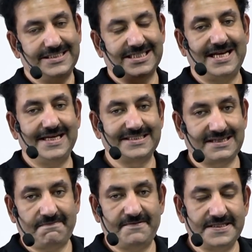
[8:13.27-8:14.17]
just like
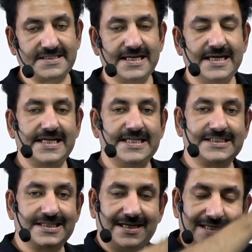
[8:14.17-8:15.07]
surface is
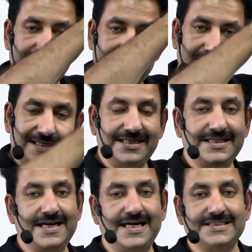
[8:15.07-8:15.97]

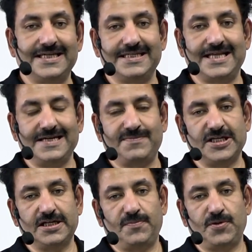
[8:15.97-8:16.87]
linearized at that
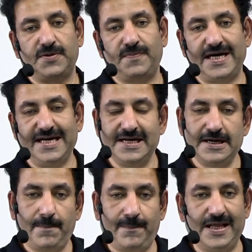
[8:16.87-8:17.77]
particular point by a
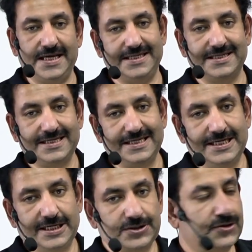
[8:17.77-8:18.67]
plane.
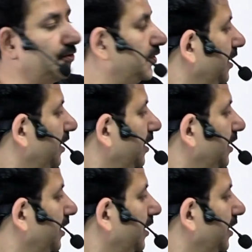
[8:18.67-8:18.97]
So